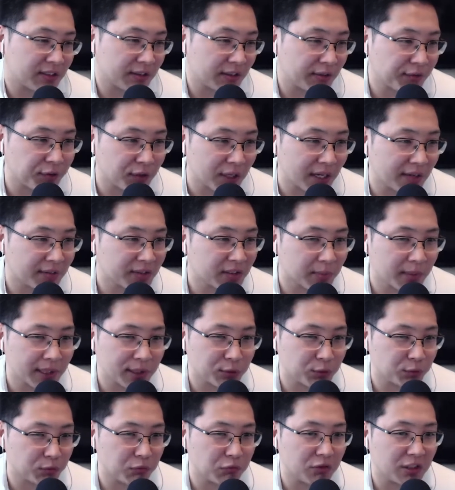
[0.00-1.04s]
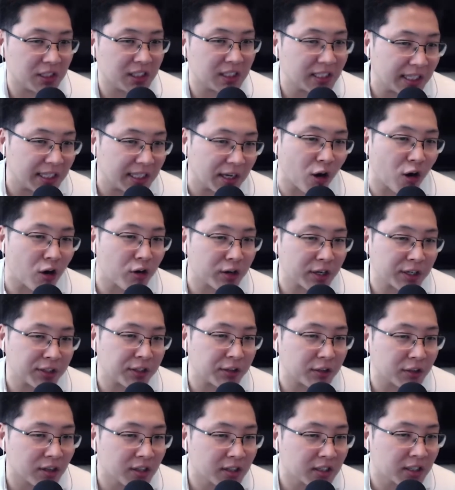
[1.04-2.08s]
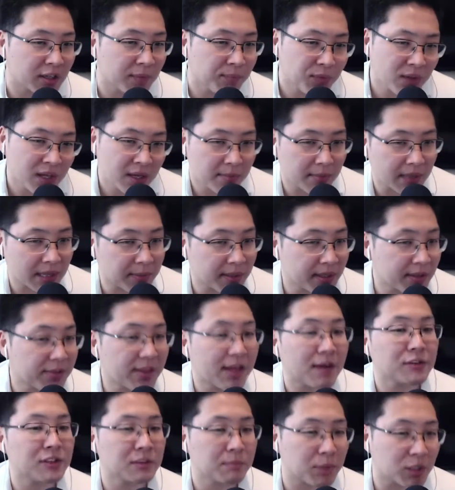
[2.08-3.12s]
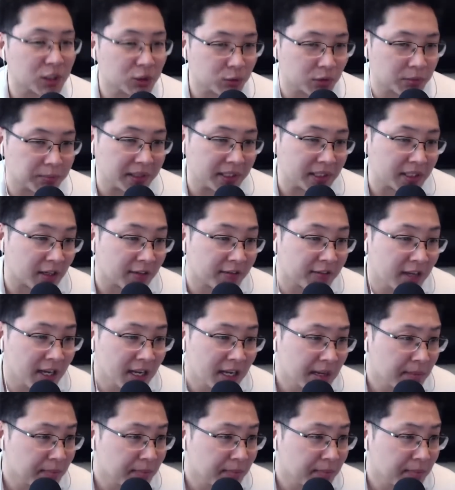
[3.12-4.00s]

If you have somebody who's really hard in their luck, maybe $1,000 would be enough.